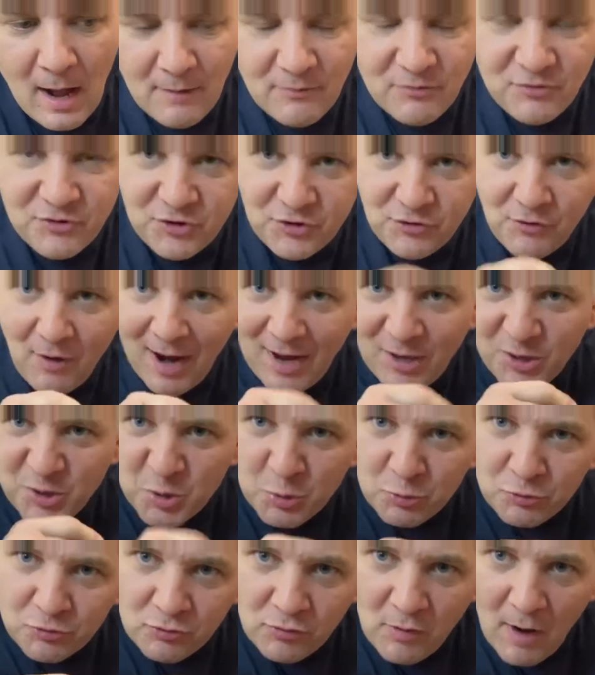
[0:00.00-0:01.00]
Try
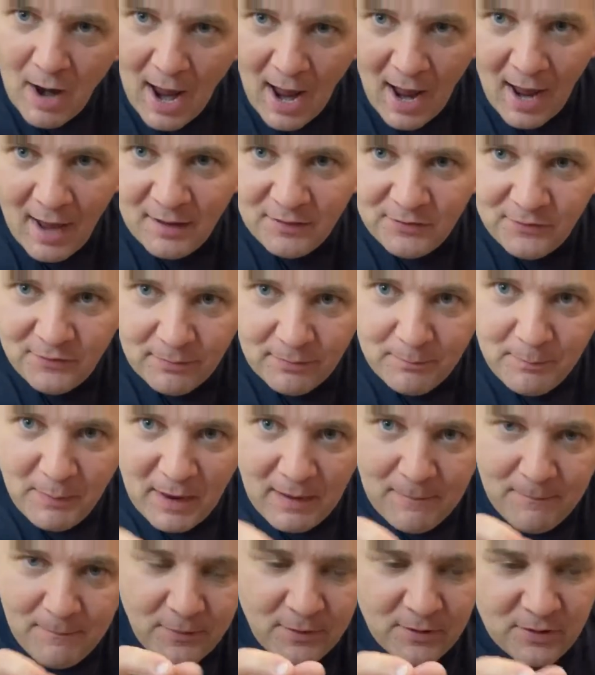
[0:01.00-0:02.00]
to write on
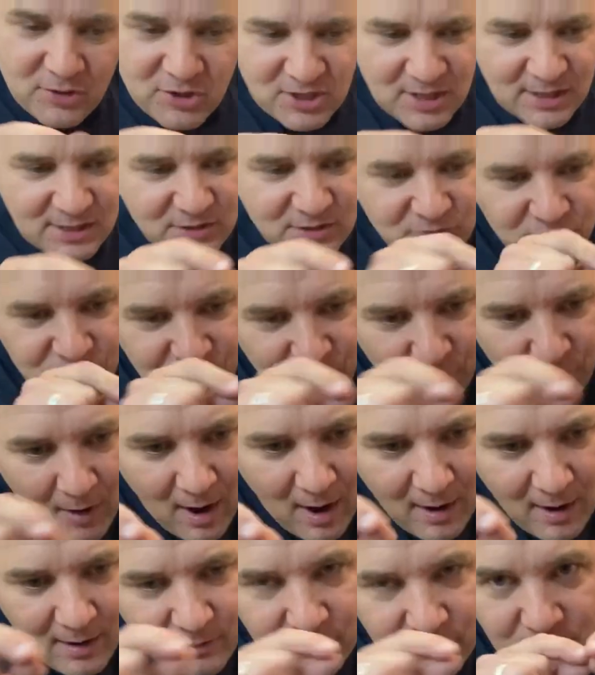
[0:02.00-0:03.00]
paper. Just
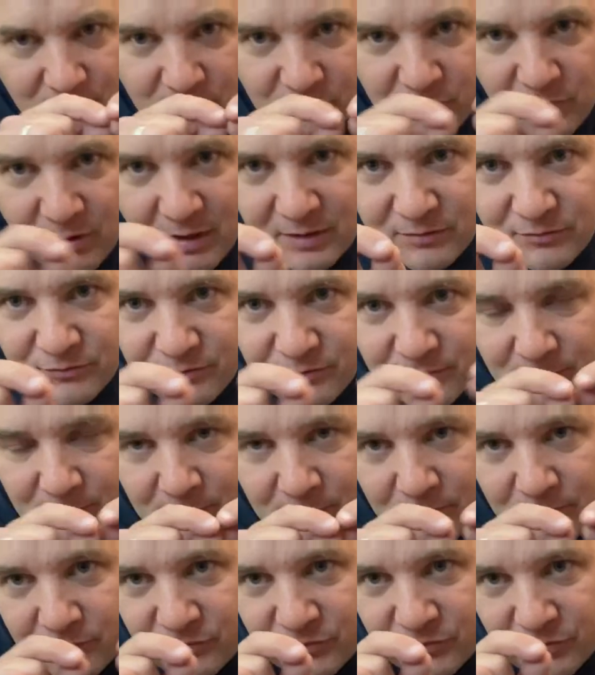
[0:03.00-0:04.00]
draw. You can
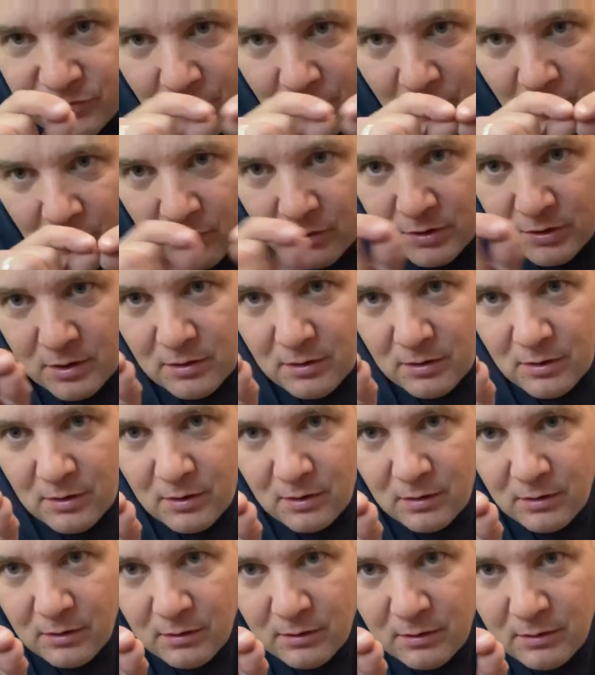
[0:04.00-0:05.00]
draw
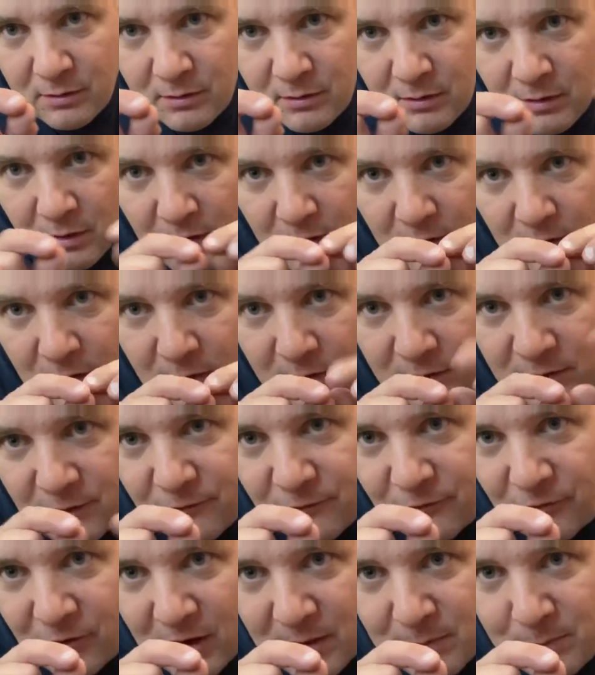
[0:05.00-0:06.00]
the
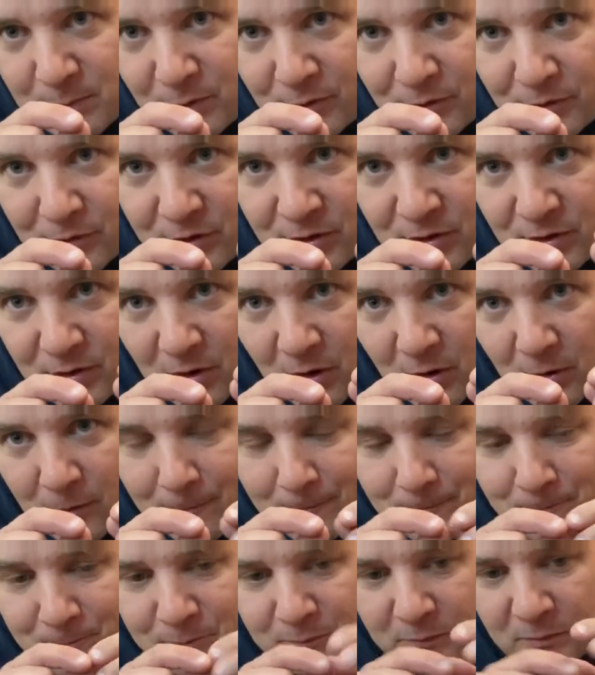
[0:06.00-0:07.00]
fretboard.